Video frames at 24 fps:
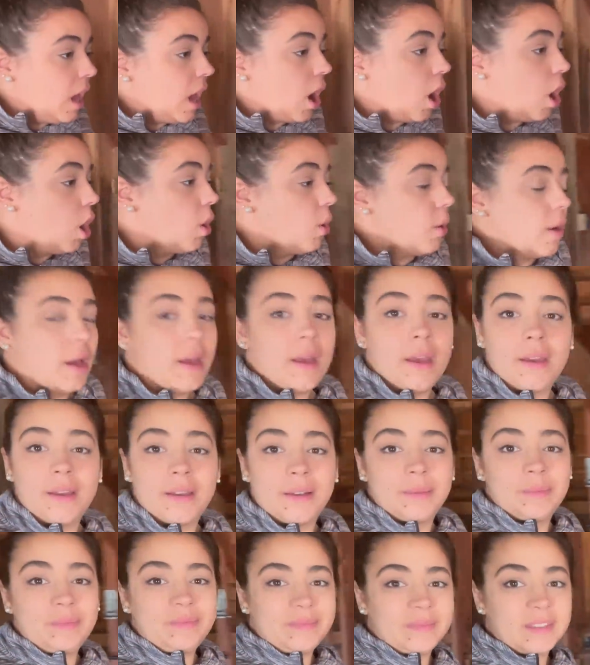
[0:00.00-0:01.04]
Oh,
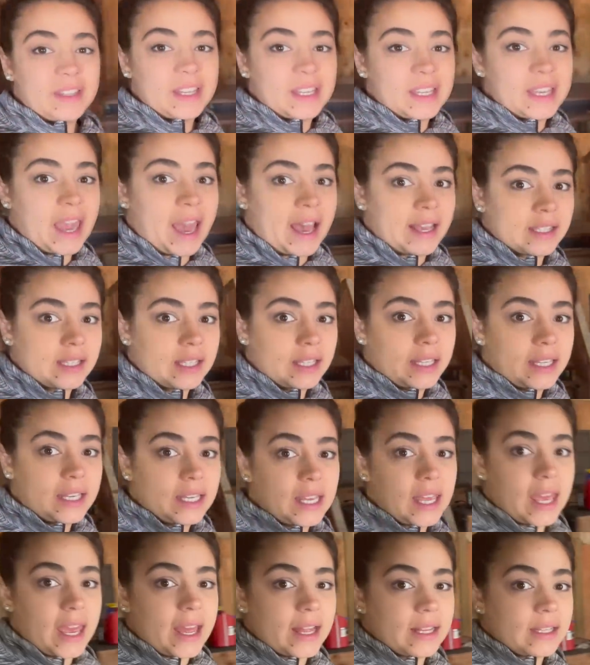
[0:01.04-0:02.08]
gasoline
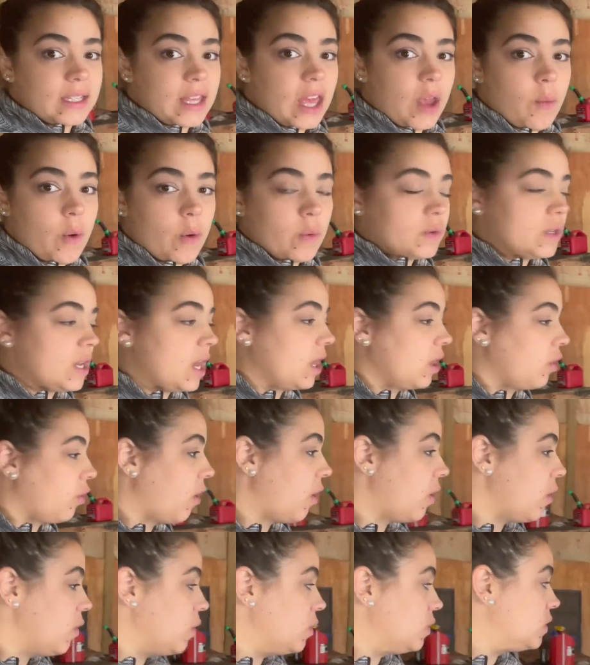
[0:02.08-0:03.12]
cans, they won't take
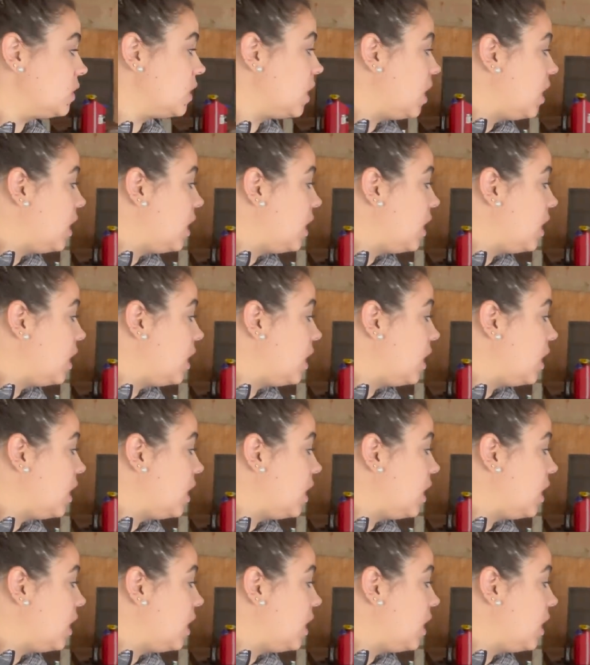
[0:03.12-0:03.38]
those.